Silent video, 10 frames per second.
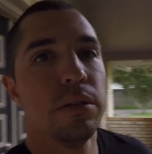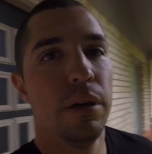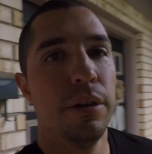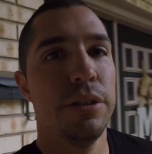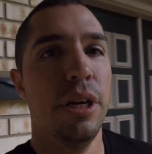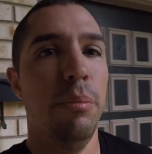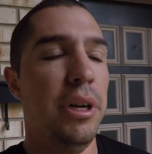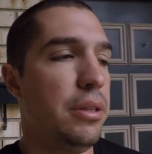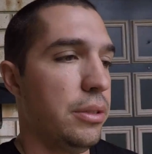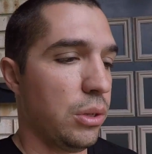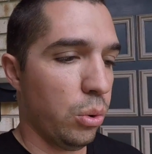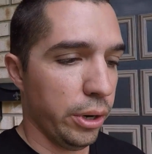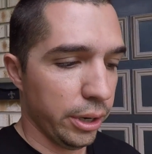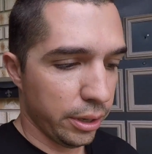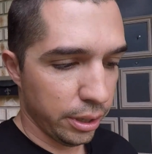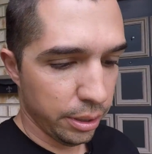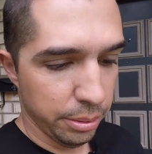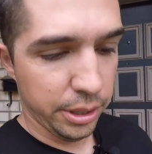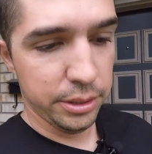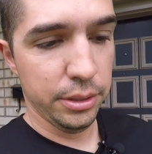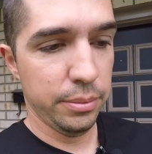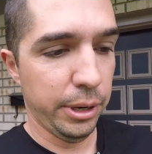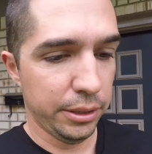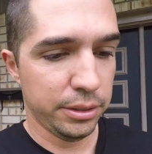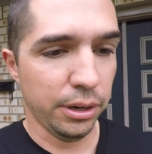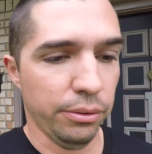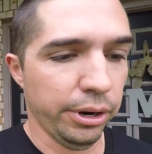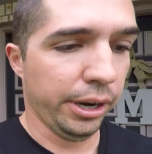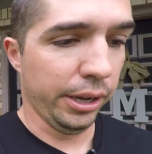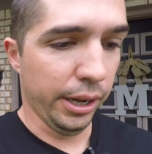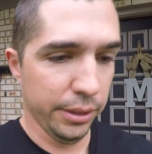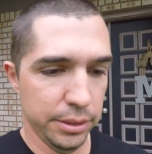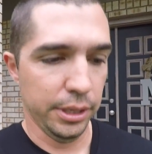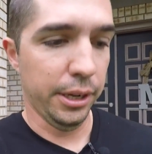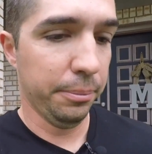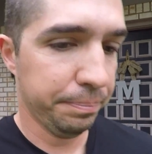So I'm going to try to make this quick because it's about to start raining outside.